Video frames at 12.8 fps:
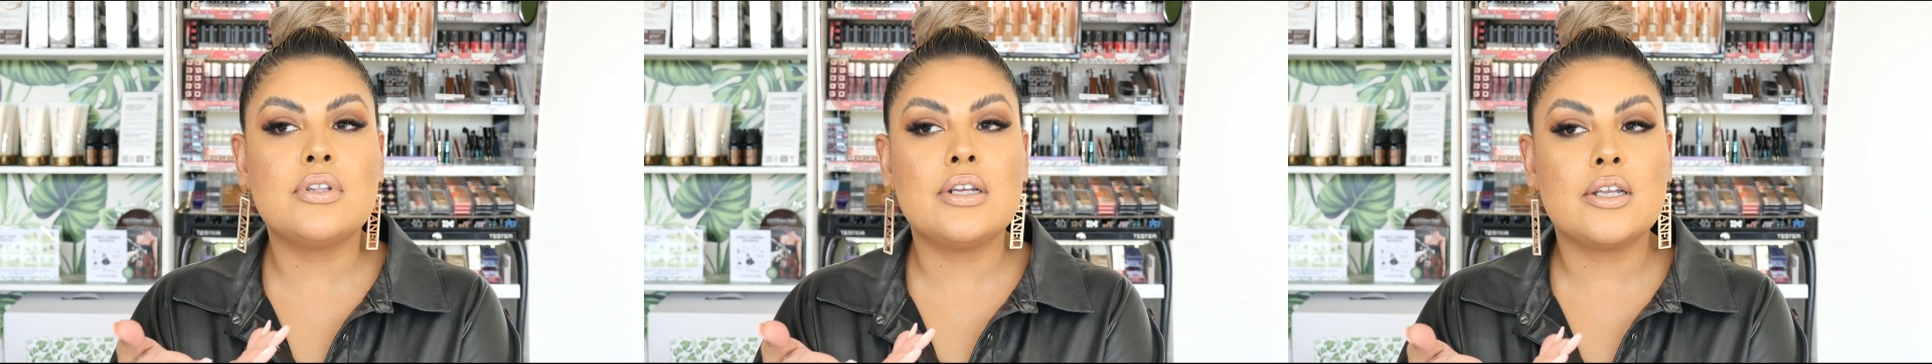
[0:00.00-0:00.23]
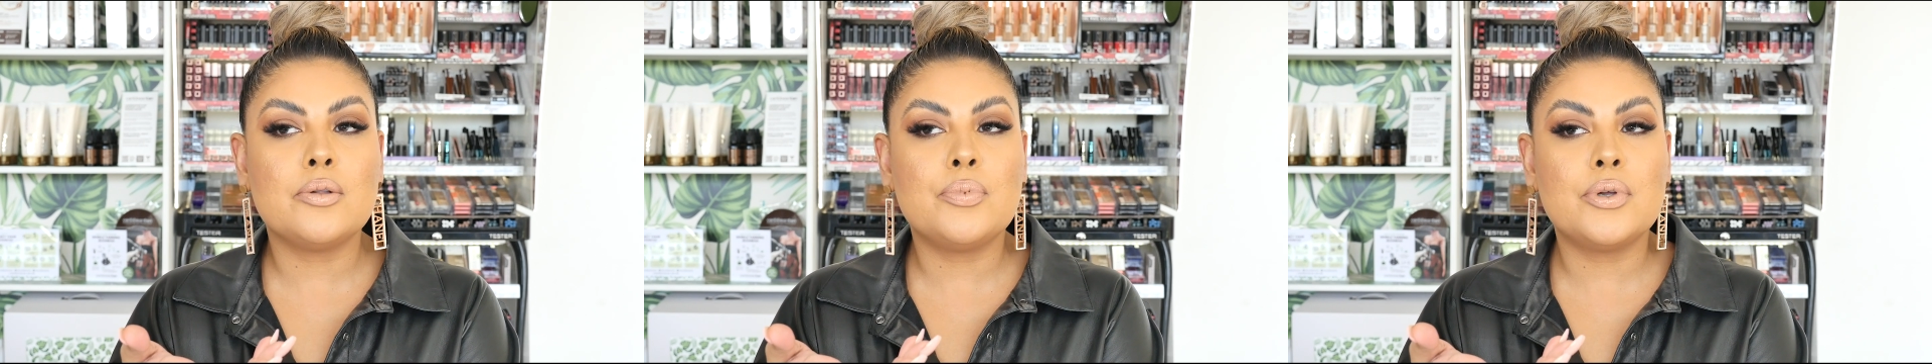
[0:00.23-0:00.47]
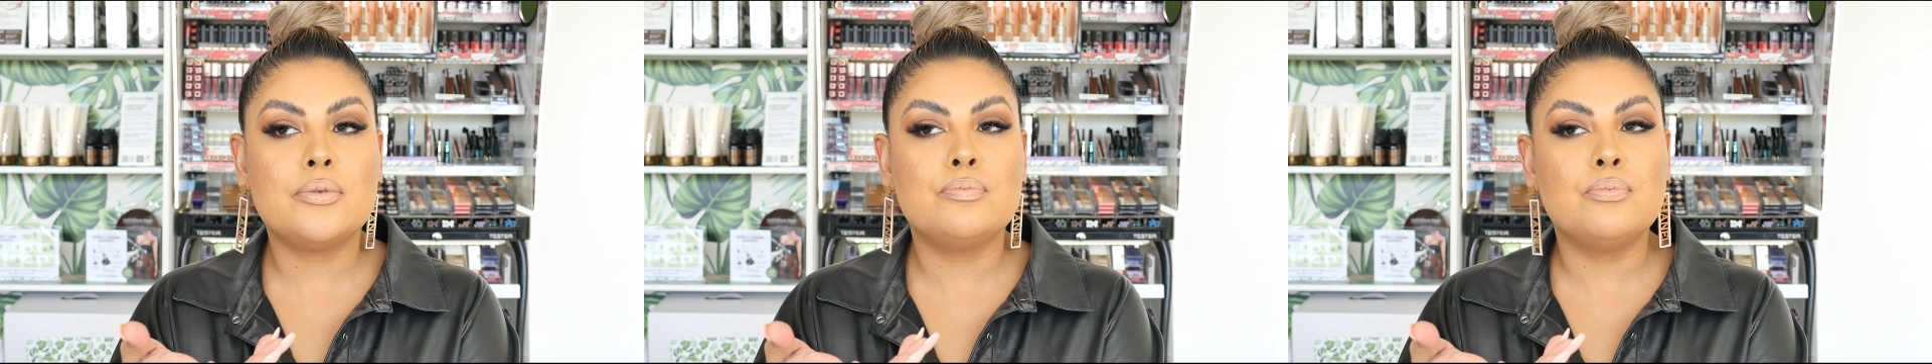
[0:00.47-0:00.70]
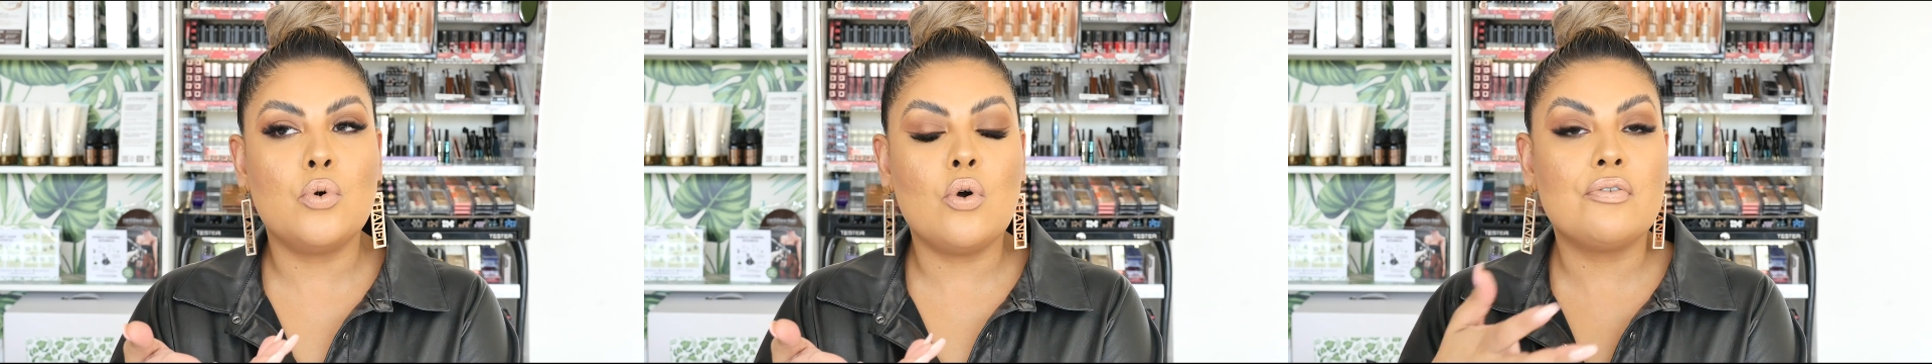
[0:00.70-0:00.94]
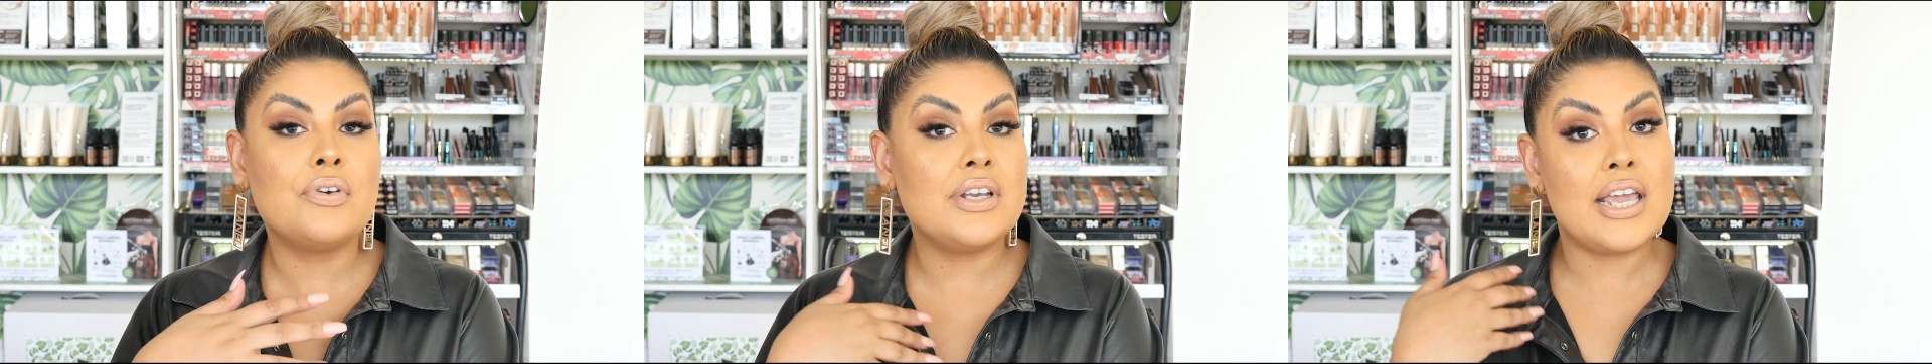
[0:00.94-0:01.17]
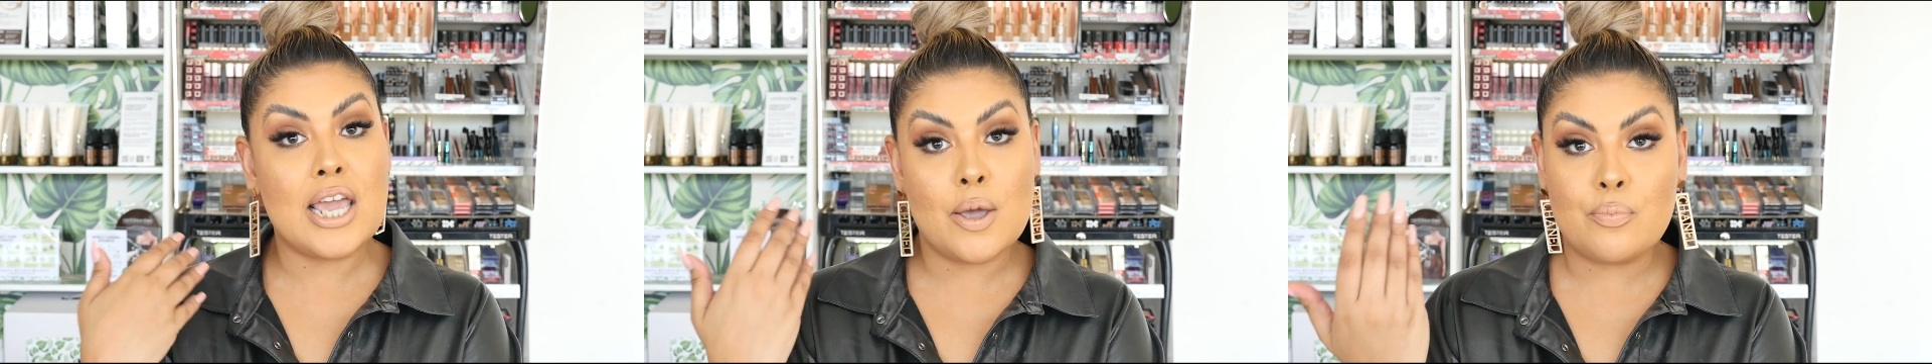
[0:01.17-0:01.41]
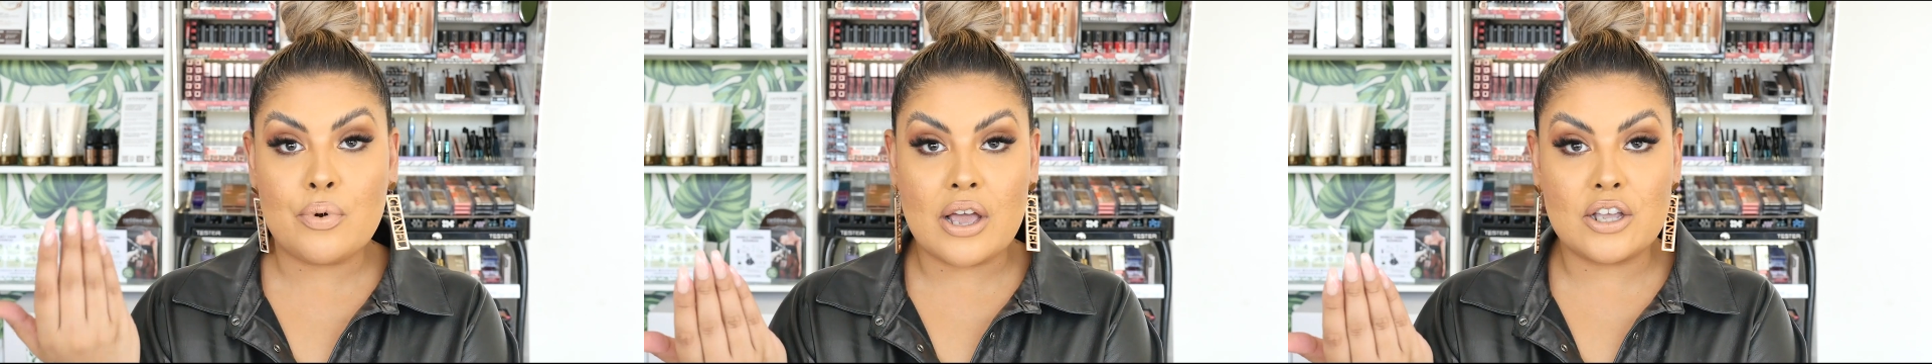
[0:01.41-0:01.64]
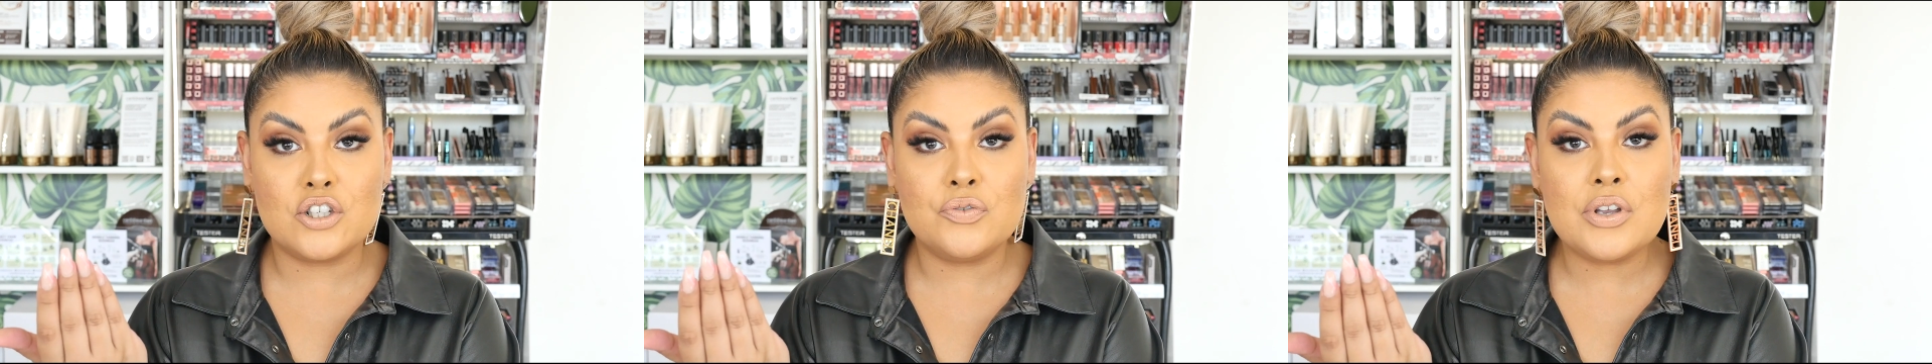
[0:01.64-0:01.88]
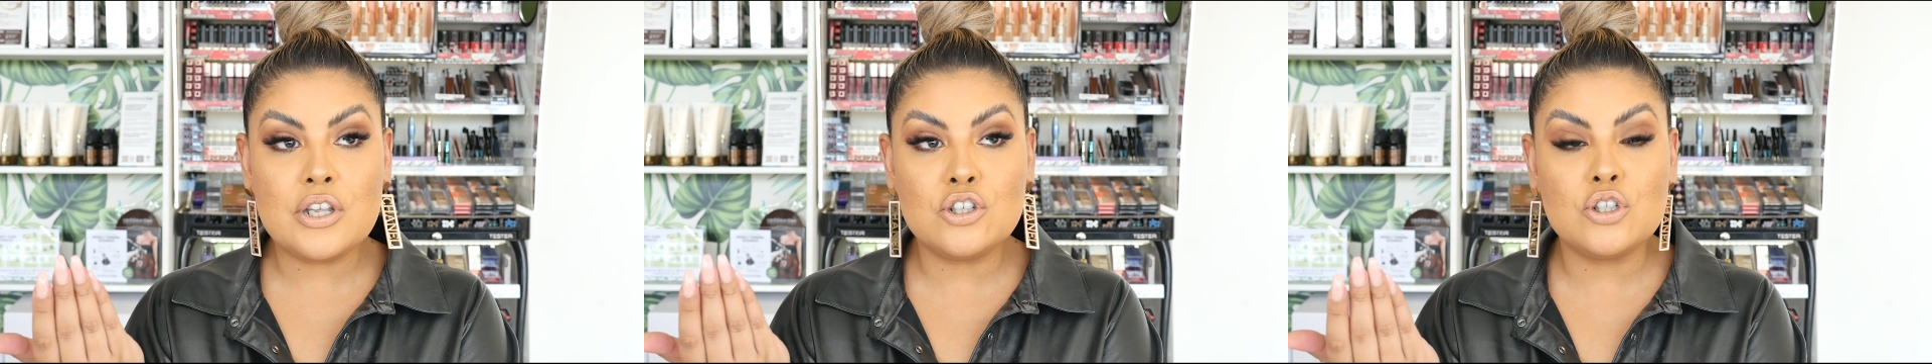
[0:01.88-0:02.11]
a little bit more of an airbrush
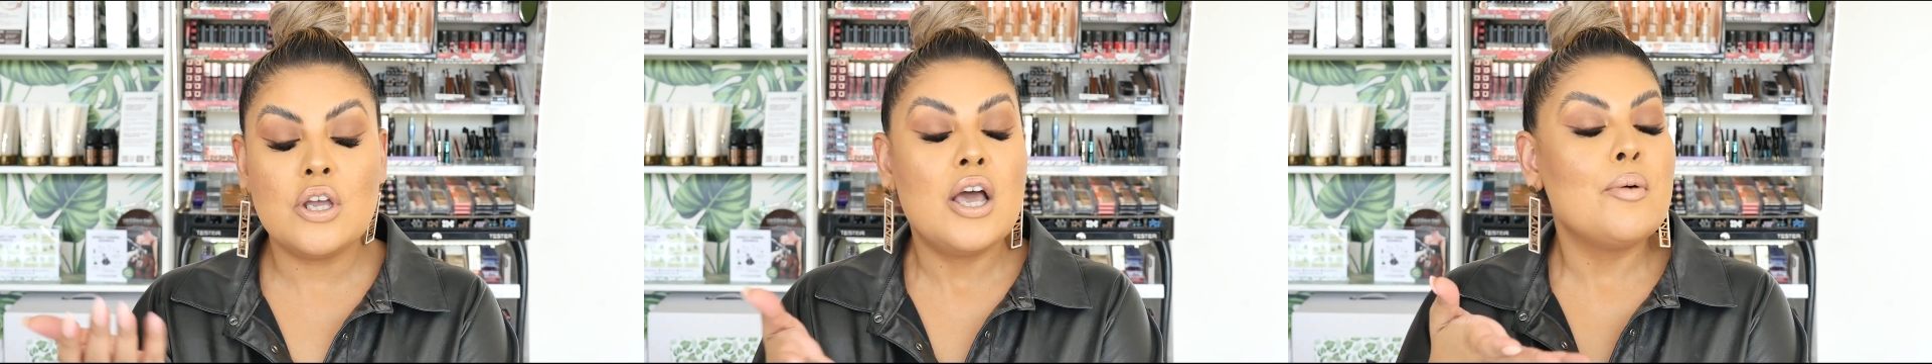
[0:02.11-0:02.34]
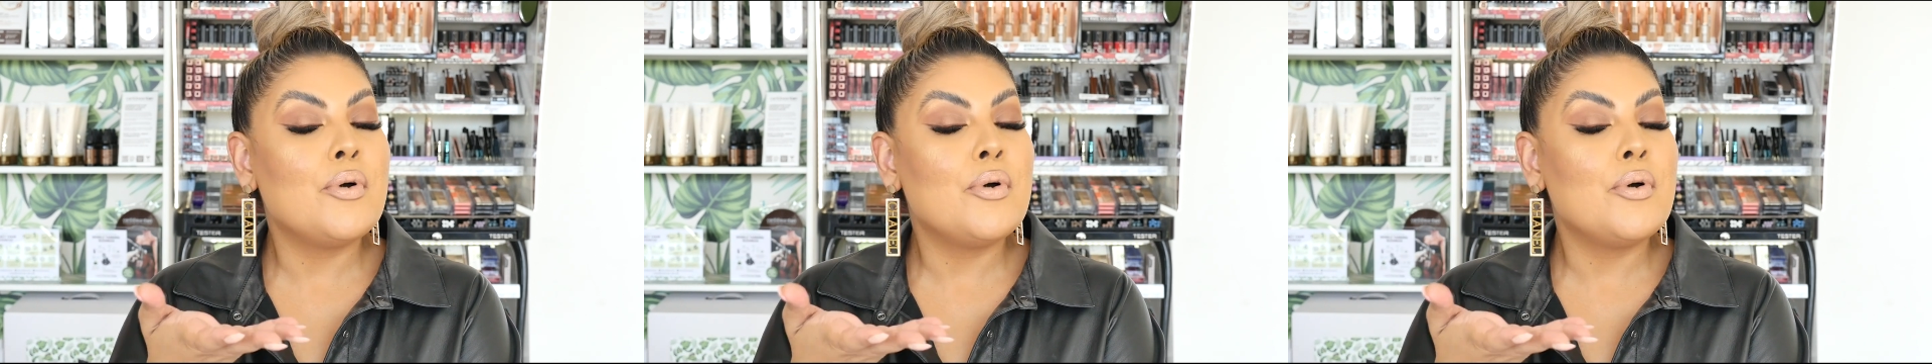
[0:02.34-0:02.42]
finish,